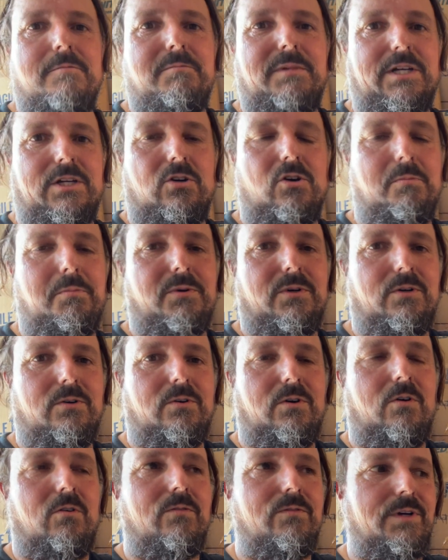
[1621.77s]
my GoPro
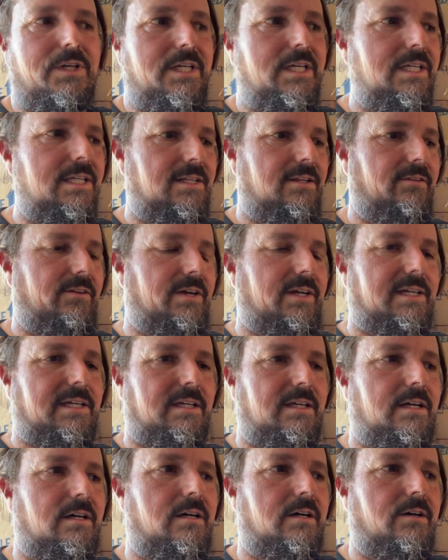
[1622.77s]
overheated like
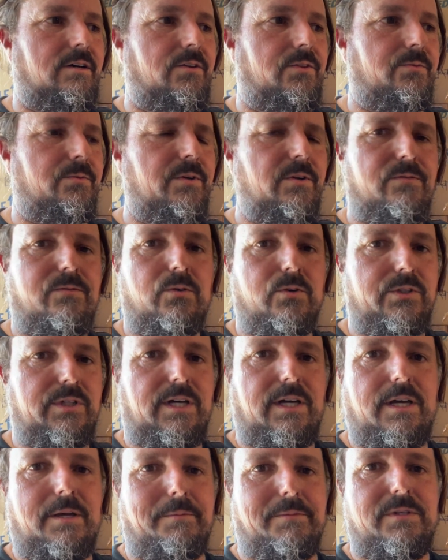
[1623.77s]
uh, three or four
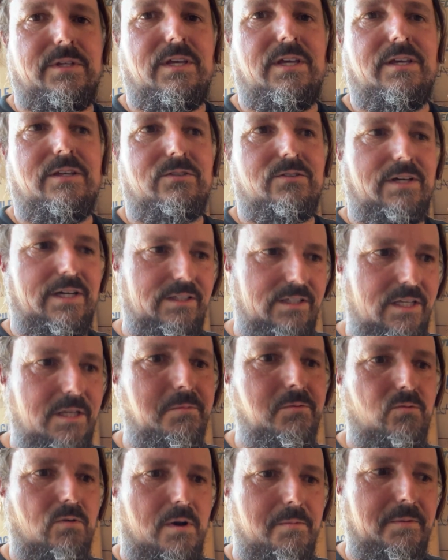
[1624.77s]
times. So I had to keep
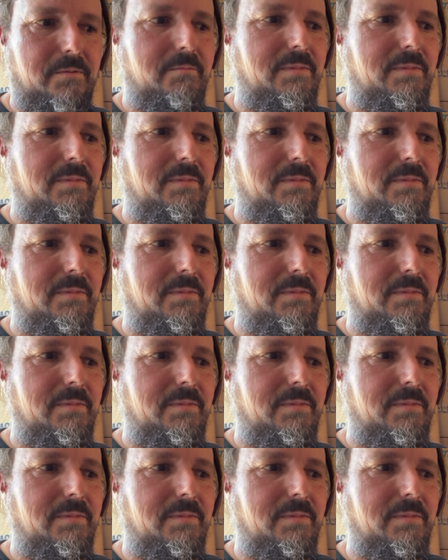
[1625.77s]
swapping